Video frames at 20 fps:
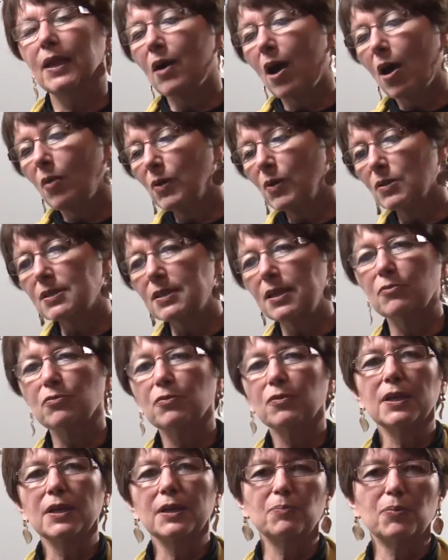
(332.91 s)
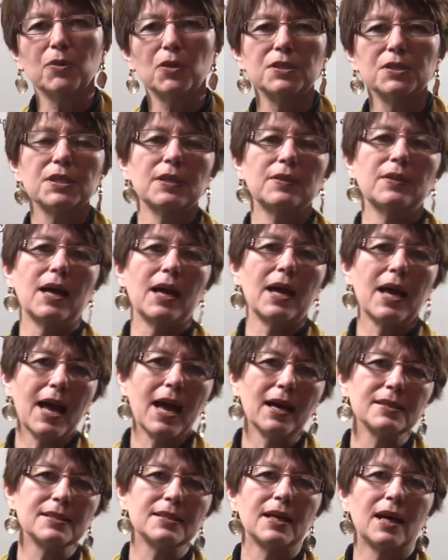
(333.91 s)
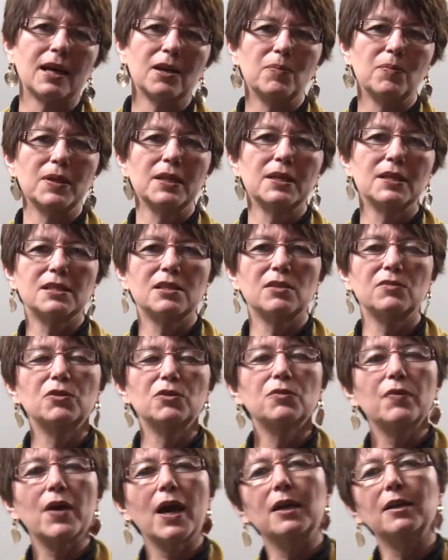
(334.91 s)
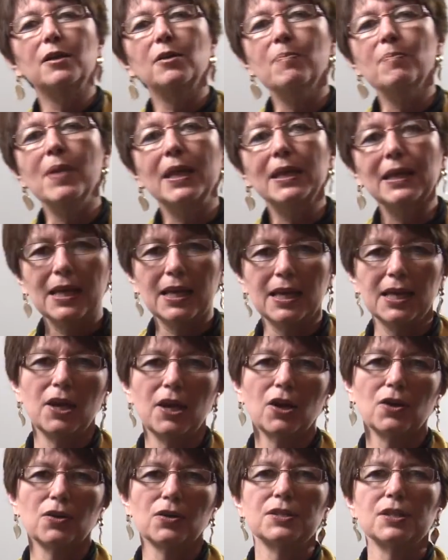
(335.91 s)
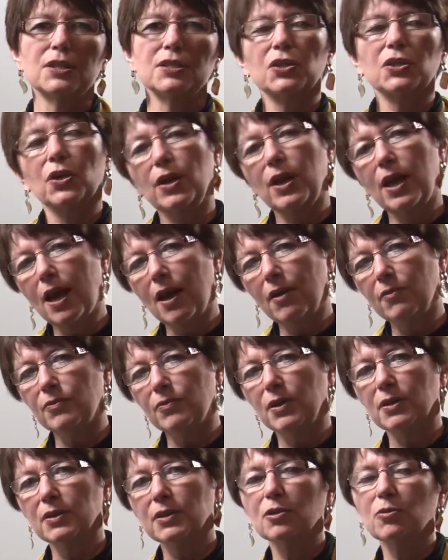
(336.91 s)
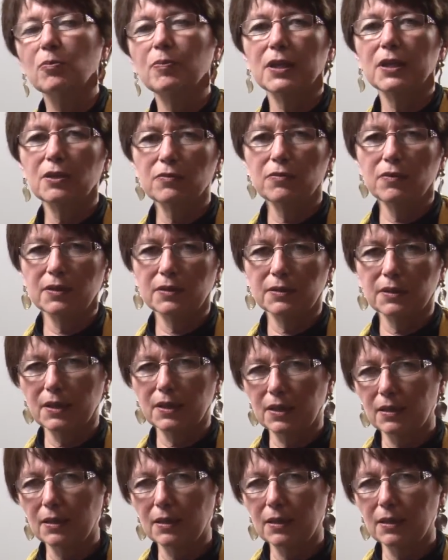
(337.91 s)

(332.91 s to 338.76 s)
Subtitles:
Almost every person that has diabetes, if you've had it many years, is going to have a little bit of a